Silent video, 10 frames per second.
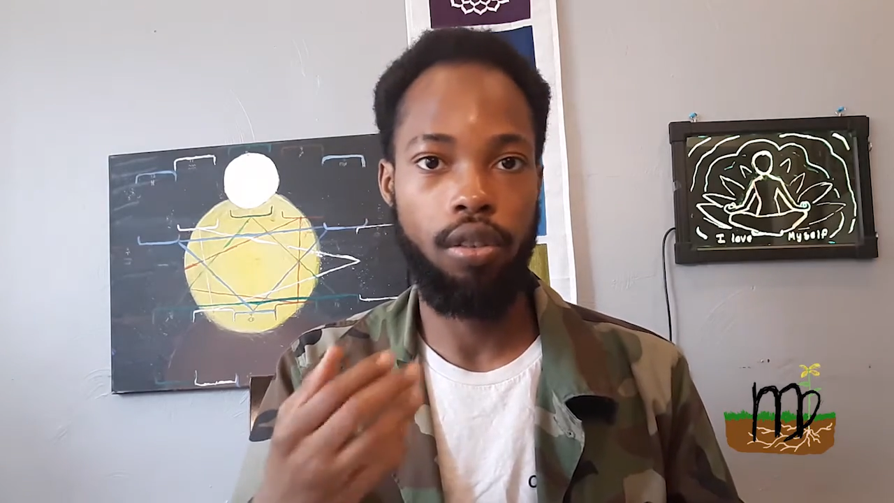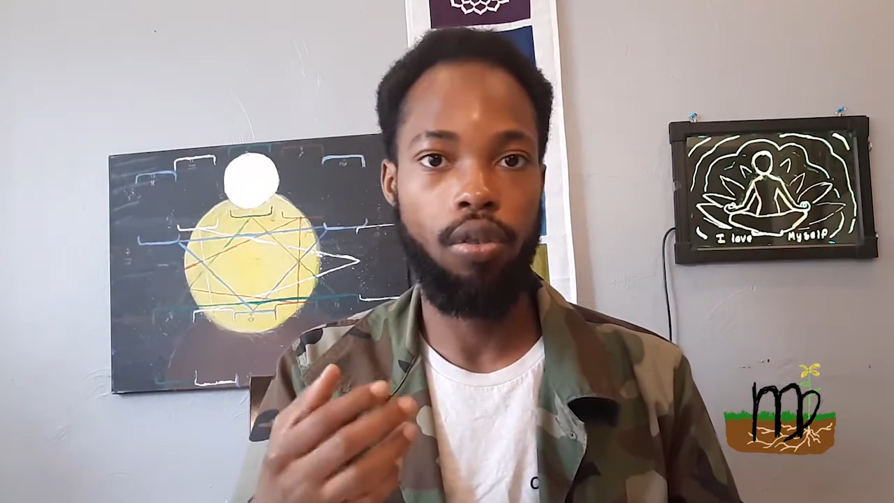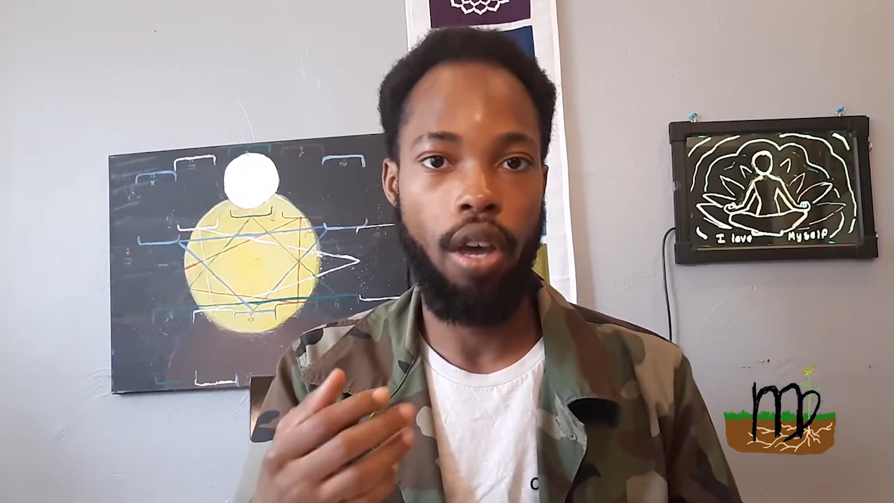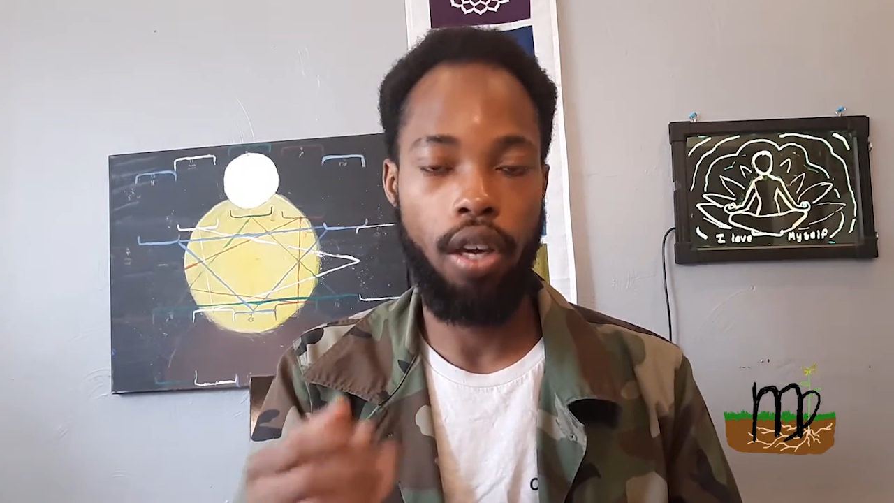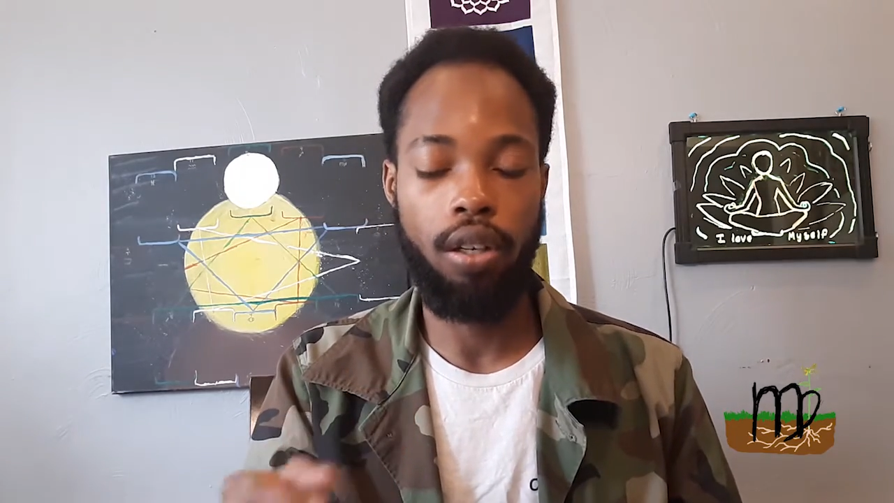you
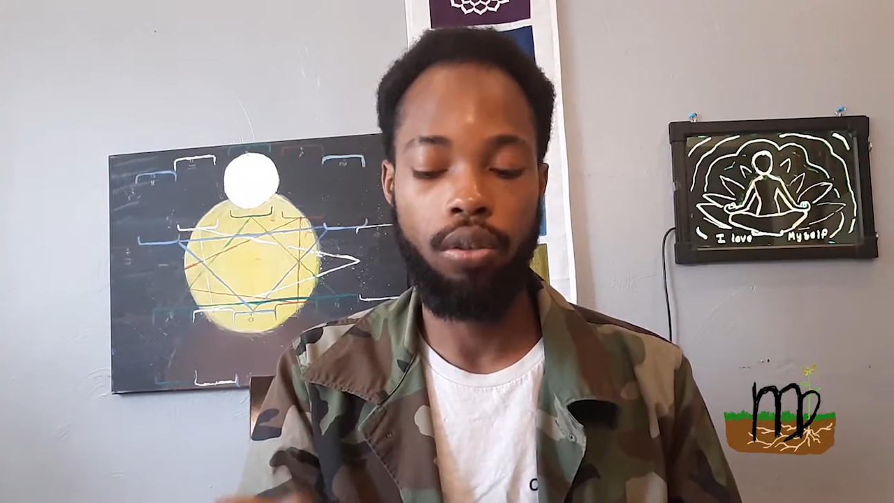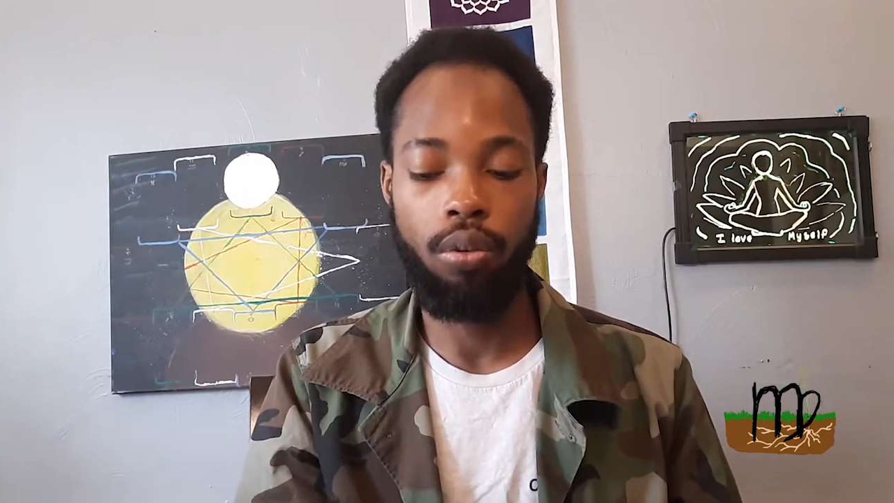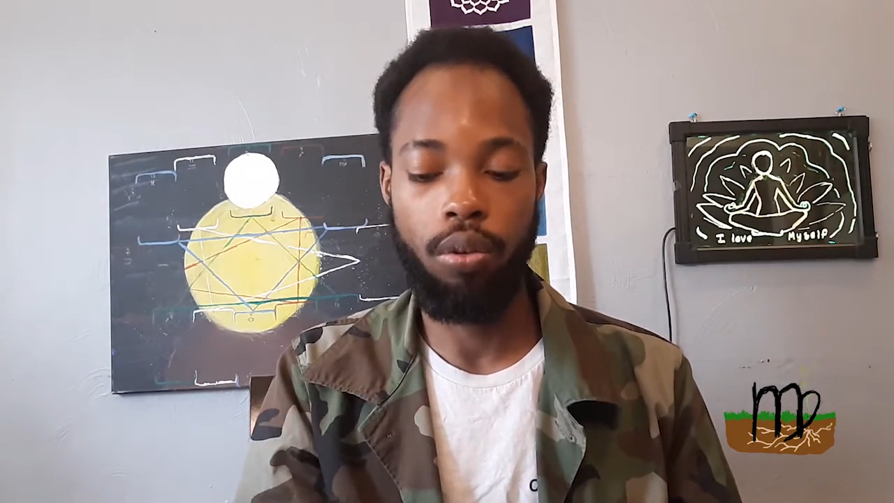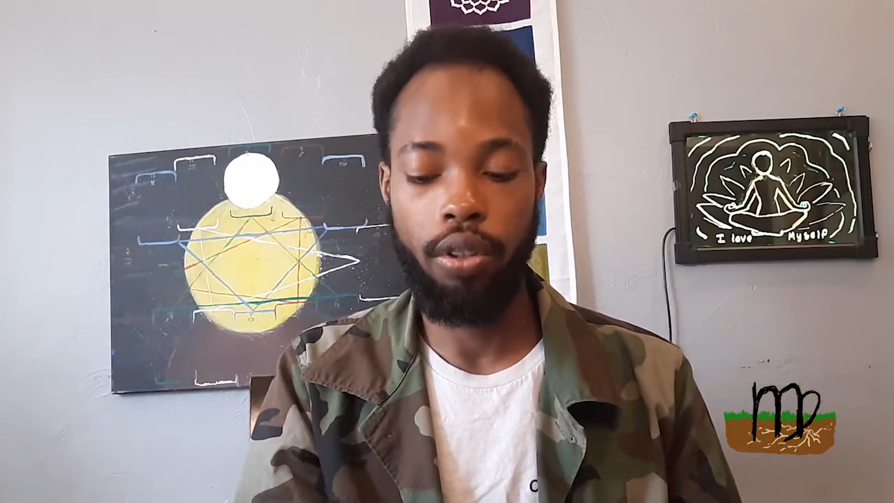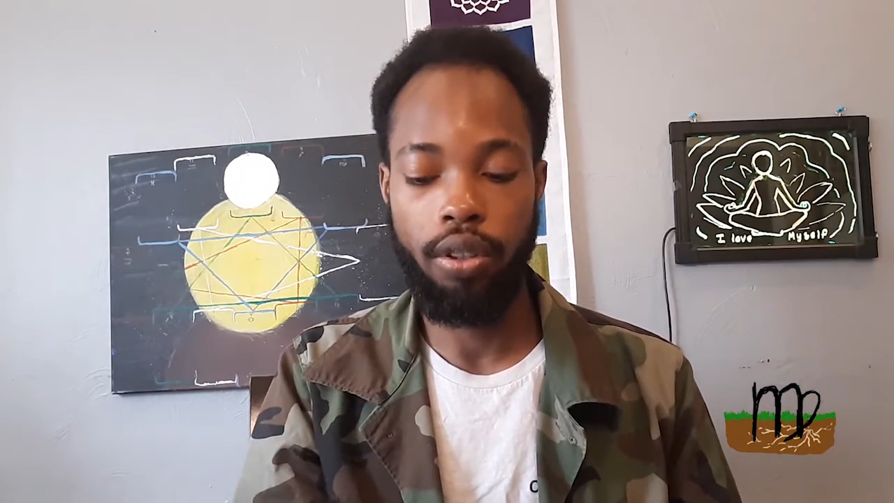heading
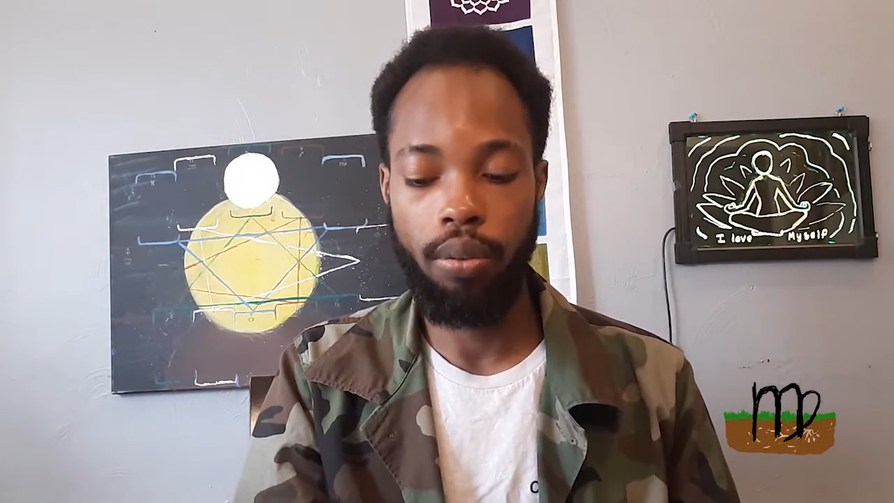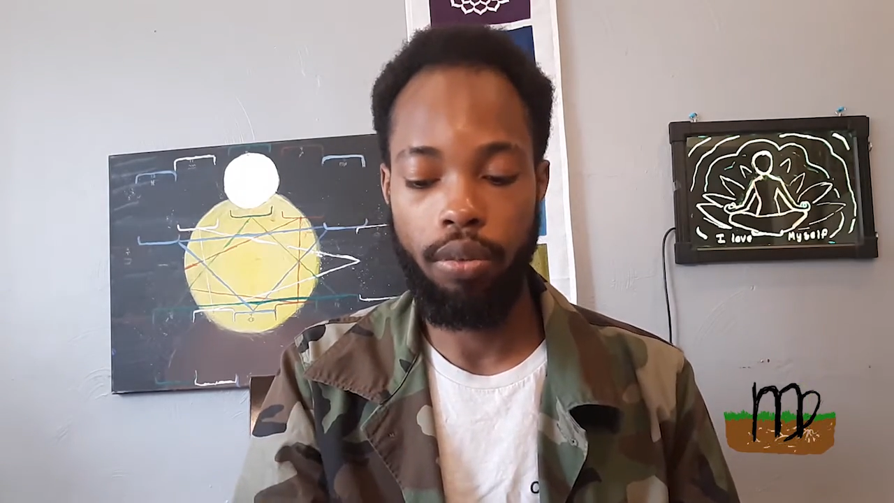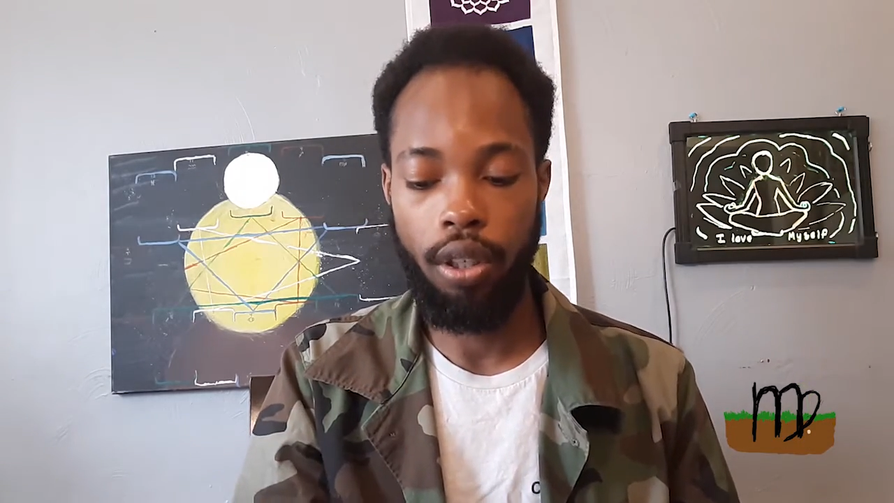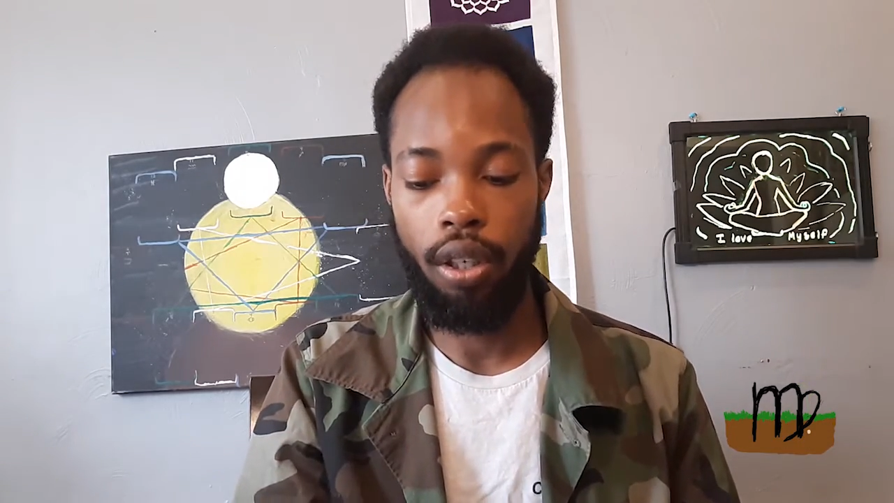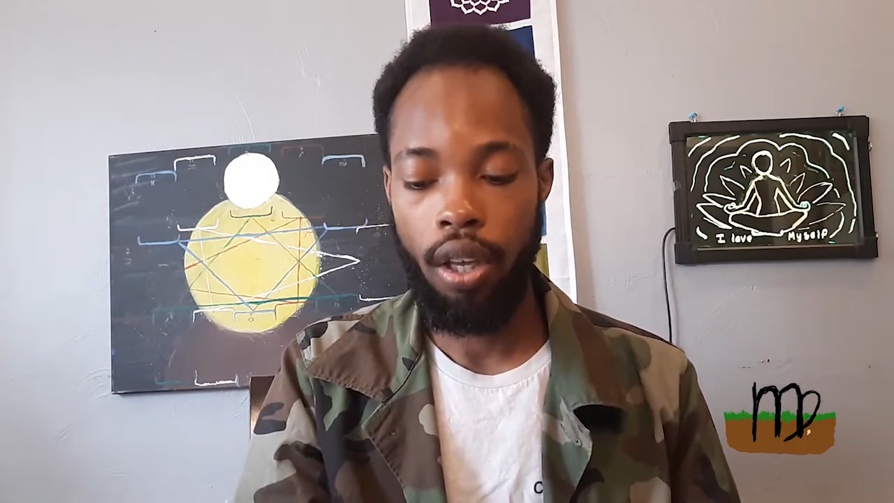towards
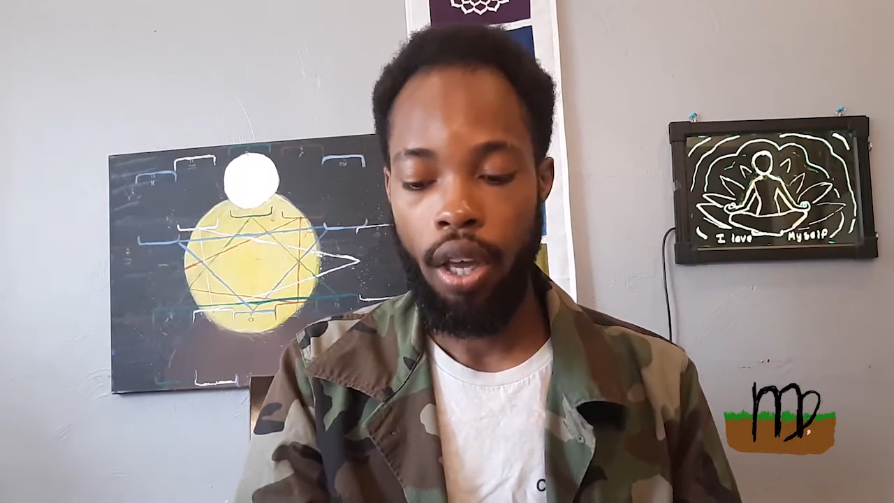something.